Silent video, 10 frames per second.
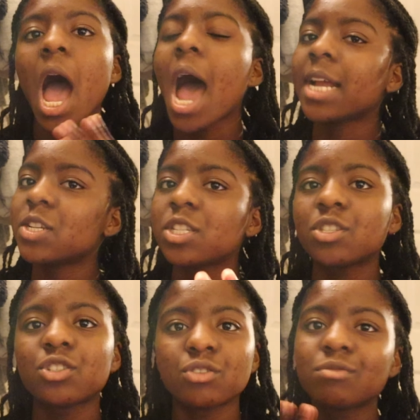I
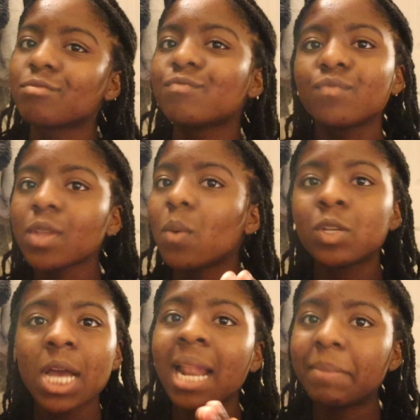just
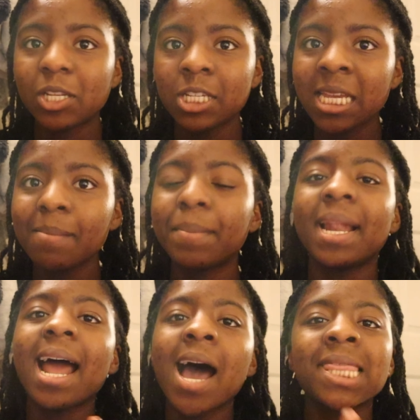was trying to be cheap,
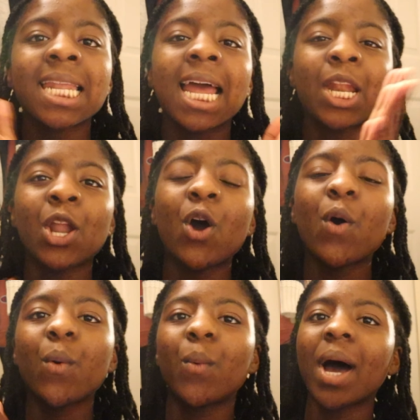but now that I
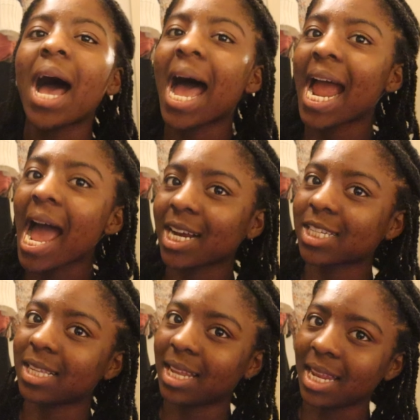know what I
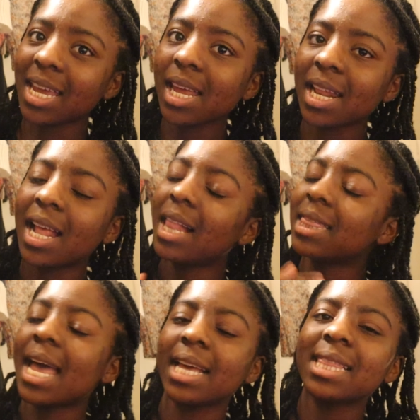actually need, like